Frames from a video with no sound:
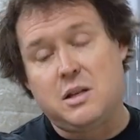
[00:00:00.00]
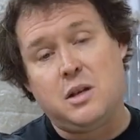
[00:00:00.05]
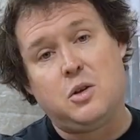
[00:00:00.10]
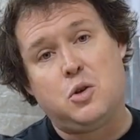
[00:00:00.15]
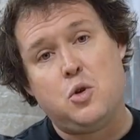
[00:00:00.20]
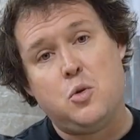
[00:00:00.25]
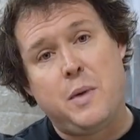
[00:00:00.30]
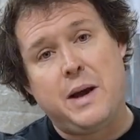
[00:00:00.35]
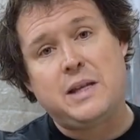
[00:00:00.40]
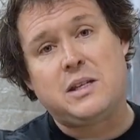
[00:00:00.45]

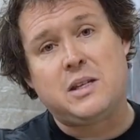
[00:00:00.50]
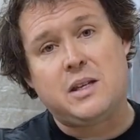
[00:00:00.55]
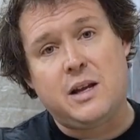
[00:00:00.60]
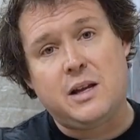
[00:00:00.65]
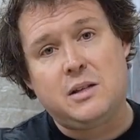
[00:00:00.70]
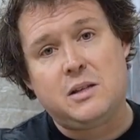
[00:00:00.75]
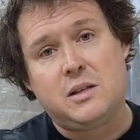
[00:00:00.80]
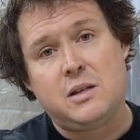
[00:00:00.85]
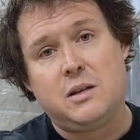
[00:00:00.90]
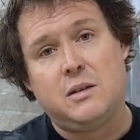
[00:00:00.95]

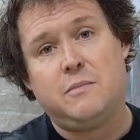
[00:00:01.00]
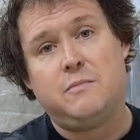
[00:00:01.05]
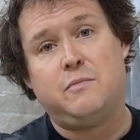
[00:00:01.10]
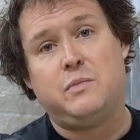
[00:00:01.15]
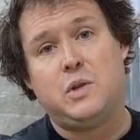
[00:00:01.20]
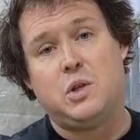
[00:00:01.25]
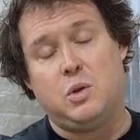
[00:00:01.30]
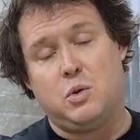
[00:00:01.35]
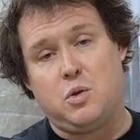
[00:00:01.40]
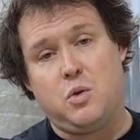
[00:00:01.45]

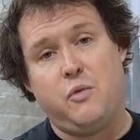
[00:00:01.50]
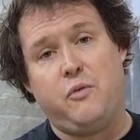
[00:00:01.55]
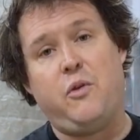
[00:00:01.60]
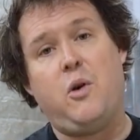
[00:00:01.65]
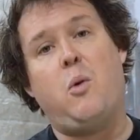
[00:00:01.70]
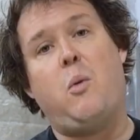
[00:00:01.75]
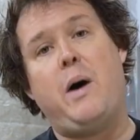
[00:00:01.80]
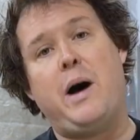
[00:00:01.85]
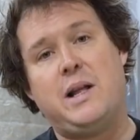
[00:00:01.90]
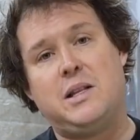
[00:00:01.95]
2x6, so 2
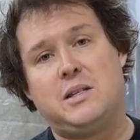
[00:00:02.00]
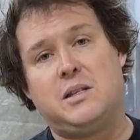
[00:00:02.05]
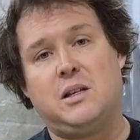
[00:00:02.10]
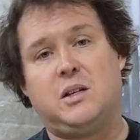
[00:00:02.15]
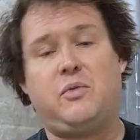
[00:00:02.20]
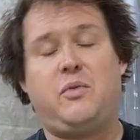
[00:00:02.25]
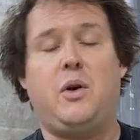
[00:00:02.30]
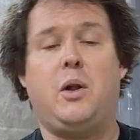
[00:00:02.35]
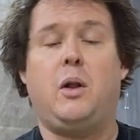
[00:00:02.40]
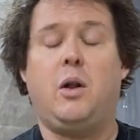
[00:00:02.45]
foot wide,
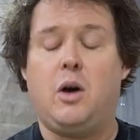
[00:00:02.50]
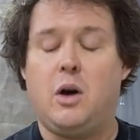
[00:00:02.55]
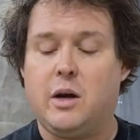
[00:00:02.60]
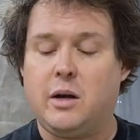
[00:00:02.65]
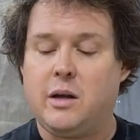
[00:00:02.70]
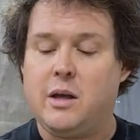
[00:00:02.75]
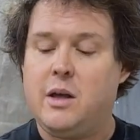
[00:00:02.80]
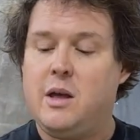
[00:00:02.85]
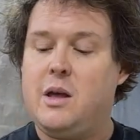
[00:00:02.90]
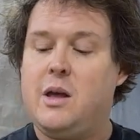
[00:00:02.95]
6 foot
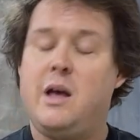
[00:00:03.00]
long,